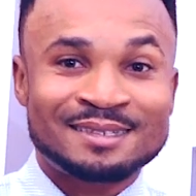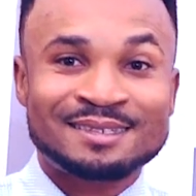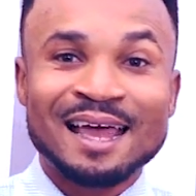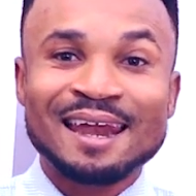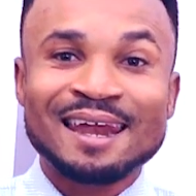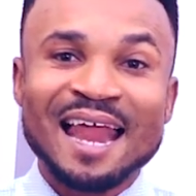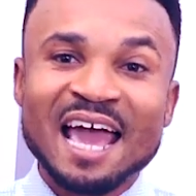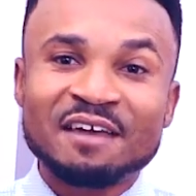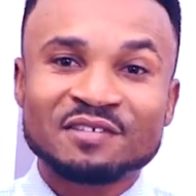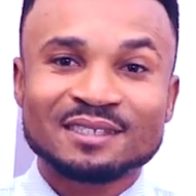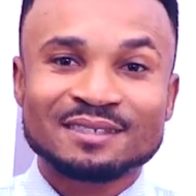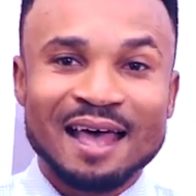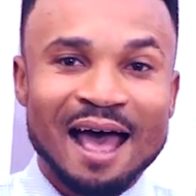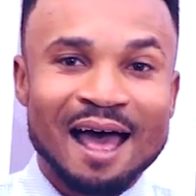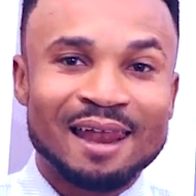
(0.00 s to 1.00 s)
Their
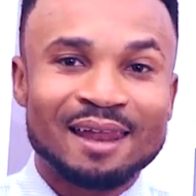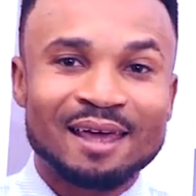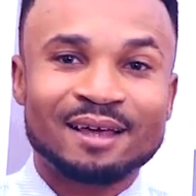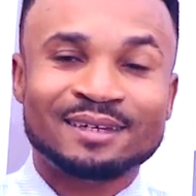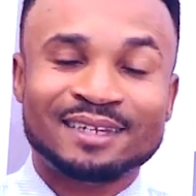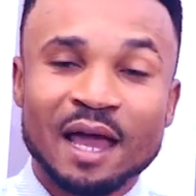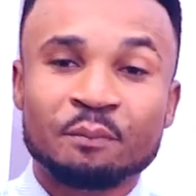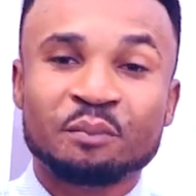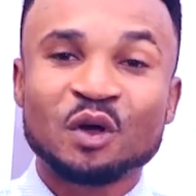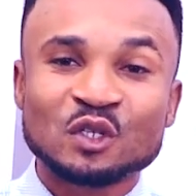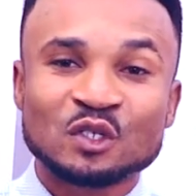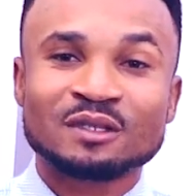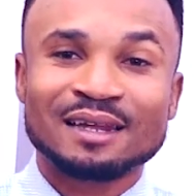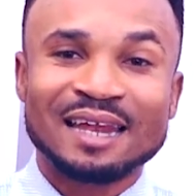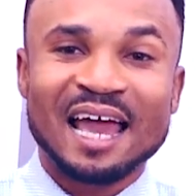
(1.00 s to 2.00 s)
lifestyle, their
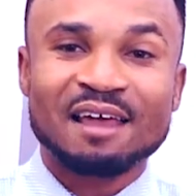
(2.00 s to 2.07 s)
personal